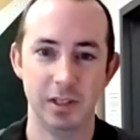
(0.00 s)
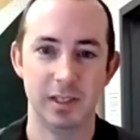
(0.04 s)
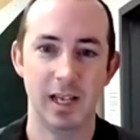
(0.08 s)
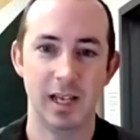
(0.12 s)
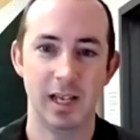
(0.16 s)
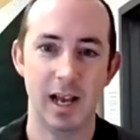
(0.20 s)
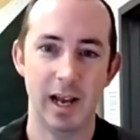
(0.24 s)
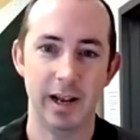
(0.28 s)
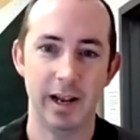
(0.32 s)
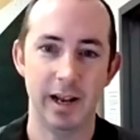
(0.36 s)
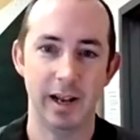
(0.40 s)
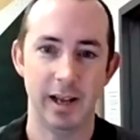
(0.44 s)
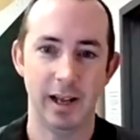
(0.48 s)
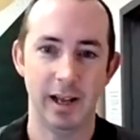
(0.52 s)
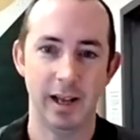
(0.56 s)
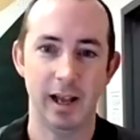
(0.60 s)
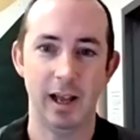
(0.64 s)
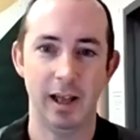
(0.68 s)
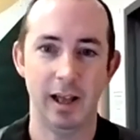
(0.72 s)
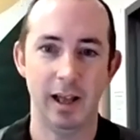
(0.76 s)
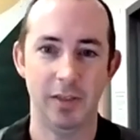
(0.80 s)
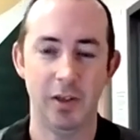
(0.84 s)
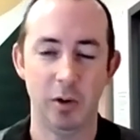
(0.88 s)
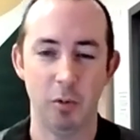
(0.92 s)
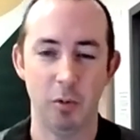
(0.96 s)
side,
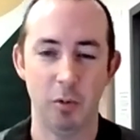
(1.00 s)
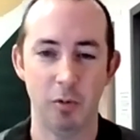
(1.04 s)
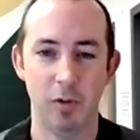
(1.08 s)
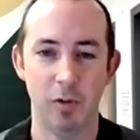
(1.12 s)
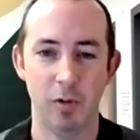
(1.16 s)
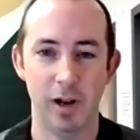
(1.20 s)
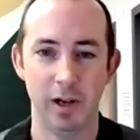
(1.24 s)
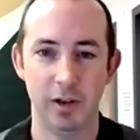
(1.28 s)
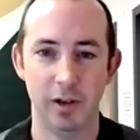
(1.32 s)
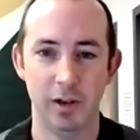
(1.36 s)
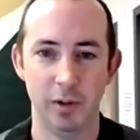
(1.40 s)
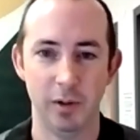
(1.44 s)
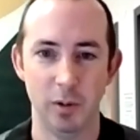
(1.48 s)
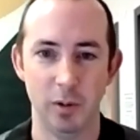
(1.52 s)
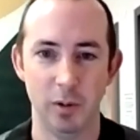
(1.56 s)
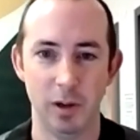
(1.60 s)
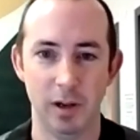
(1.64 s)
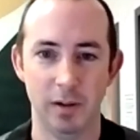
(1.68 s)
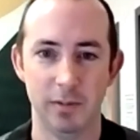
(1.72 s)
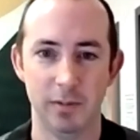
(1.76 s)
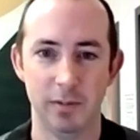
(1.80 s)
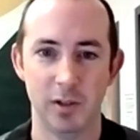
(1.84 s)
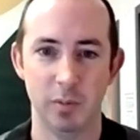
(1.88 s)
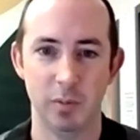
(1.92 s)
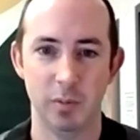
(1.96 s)
I think we're ready
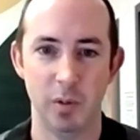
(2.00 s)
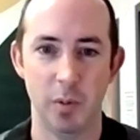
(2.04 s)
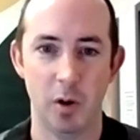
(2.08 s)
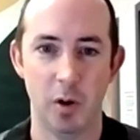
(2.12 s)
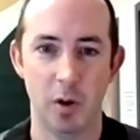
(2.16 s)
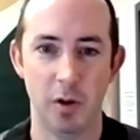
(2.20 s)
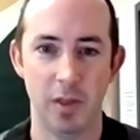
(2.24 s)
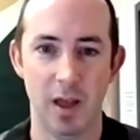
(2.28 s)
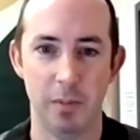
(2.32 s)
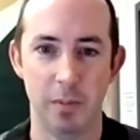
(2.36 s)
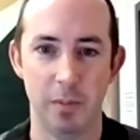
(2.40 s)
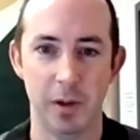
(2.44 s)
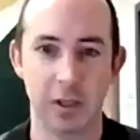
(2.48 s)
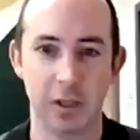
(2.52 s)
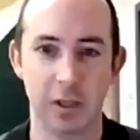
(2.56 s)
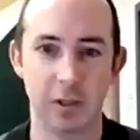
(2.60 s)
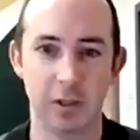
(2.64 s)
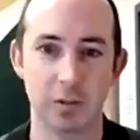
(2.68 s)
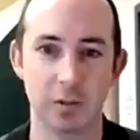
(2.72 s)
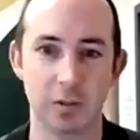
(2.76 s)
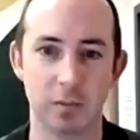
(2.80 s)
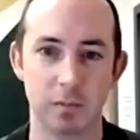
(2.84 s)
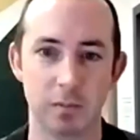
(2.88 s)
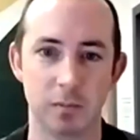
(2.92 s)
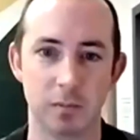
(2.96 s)
to be part of that picture.